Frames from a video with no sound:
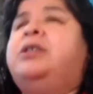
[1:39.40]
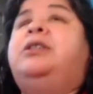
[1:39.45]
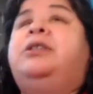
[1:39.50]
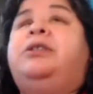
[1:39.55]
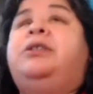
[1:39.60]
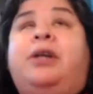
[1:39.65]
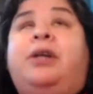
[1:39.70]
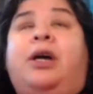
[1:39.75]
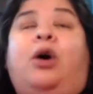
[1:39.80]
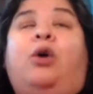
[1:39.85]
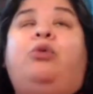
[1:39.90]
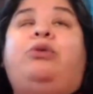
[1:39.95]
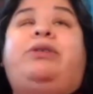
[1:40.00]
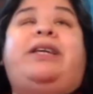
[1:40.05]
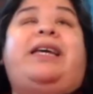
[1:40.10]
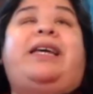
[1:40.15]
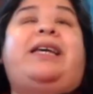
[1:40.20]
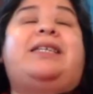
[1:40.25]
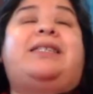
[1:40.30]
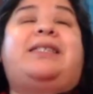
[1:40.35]
note
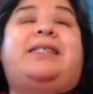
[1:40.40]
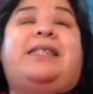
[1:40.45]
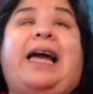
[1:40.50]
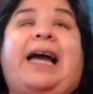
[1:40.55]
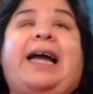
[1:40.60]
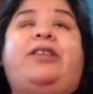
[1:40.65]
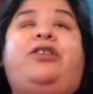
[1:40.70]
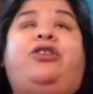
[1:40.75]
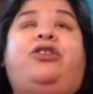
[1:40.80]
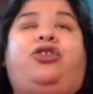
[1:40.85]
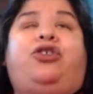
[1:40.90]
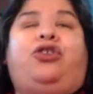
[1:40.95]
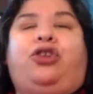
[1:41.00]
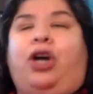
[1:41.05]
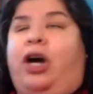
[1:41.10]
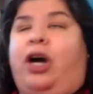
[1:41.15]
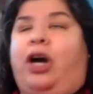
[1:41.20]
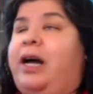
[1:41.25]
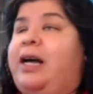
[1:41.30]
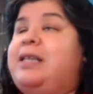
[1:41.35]
is that
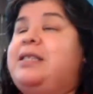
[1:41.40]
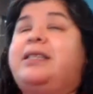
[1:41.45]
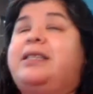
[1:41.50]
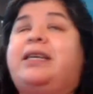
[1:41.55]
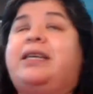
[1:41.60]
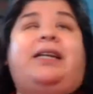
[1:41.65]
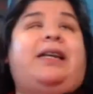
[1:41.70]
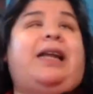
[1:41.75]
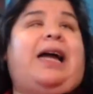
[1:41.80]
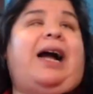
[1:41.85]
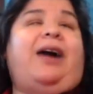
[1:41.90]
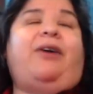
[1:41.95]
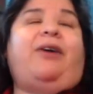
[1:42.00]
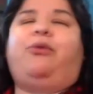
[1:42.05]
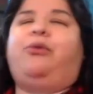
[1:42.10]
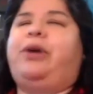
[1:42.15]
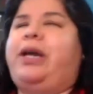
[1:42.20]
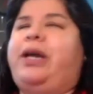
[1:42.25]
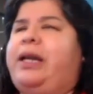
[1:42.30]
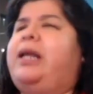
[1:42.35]
JAWS
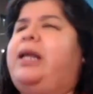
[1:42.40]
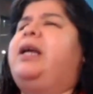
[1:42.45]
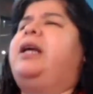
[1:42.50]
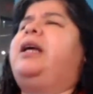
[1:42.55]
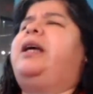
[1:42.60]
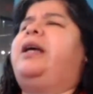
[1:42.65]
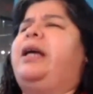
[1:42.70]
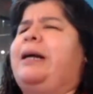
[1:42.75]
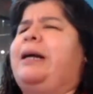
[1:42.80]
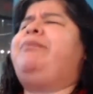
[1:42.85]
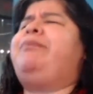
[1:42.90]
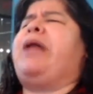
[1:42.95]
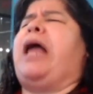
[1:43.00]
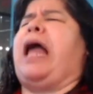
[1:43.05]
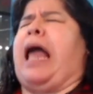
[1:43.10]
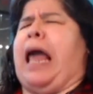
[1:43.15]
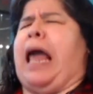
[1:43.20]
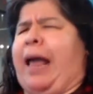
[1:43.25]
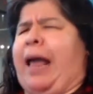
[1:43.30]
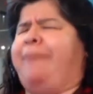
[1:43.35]
cannot read
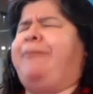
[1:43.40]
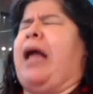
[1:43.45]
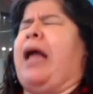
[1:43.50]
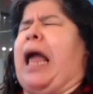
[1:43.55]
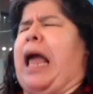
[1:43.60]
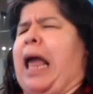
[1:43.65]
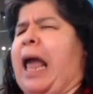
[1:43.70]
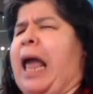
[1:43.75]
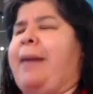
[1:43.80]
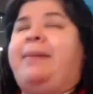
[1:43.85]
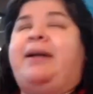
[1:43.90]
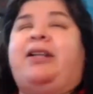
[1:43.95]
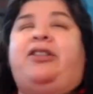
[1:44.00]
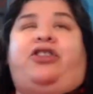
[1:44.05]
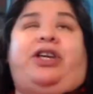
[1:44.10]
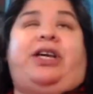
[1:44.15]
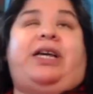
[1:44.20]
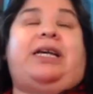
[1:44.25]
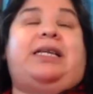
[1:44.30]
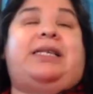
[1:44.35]

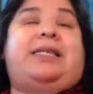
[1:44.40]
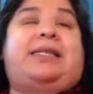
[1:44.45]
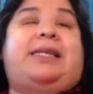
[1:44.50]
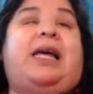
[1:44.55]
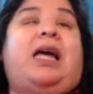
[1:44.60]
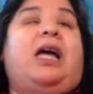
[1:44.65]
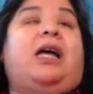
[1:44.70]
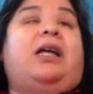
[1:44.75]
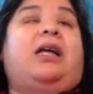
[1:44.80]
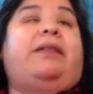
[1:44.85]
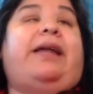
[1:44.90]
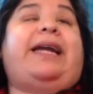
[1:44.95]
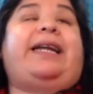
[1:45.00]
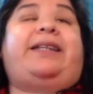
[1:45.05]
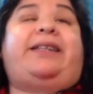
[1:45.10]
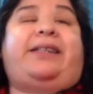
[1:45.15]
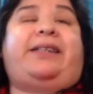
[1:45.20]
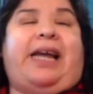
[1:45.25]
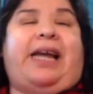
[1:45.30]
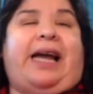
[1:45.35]
images,
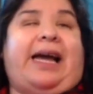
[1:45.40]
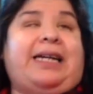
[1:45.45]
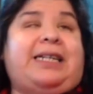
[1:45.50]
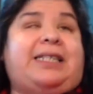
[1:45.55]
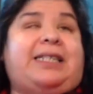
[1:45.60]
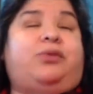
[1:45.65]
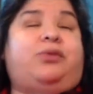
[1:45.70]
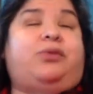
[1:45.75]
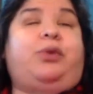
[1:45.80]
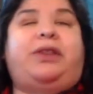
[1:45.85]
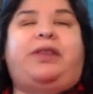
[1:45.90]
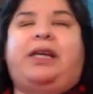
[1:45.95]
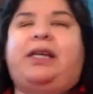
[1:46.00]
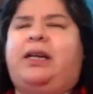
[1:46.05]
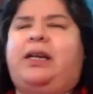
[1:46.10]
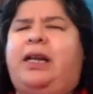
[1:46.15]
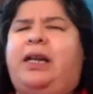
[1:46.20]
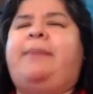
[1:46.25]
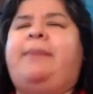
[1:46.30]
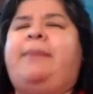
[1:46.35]
like text within
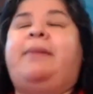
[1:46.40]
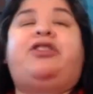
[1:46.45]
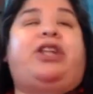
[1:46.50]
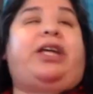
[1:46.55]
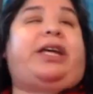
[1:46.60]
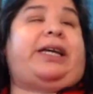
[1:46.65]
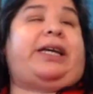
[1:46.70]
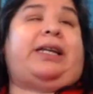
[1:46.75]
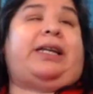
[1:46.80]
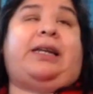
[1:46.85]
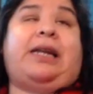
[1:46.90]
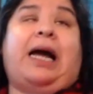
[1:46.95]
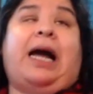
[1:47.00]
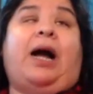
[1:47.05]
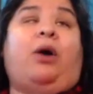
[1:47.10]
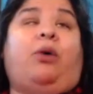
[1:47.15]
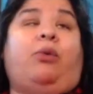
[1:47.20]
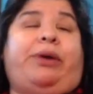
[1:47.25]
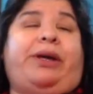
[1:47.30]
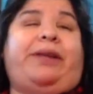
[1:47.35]
an image, it
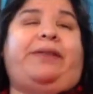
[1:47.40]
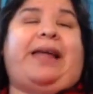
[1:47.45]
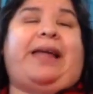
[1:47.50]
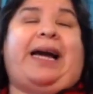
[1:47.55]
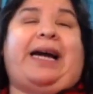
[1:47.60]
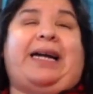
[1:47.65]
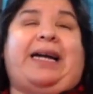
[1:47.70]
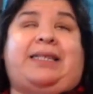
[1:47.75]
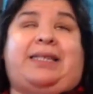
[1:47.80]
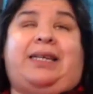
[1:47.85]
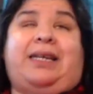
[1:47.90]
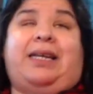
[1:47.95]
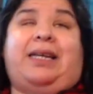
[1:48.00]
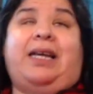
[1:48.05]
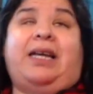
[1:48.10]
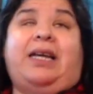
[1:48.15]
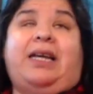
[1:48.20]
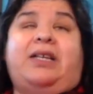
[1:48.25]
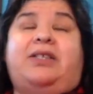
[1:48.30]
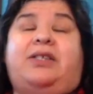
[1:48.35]
cannot read that.
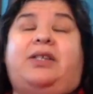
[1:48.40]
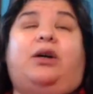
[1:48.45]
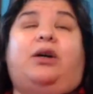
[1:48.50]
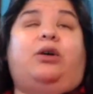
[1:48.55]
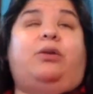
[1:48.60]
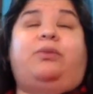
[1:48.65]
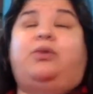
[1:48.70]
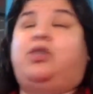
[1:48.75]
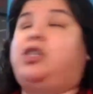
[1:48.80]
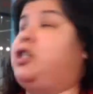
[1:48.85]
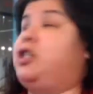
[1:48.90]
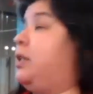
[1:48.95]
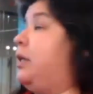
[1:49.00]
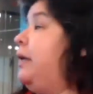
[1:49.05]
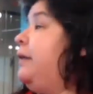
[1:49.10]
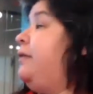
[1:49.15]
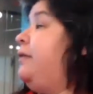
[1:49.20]
So just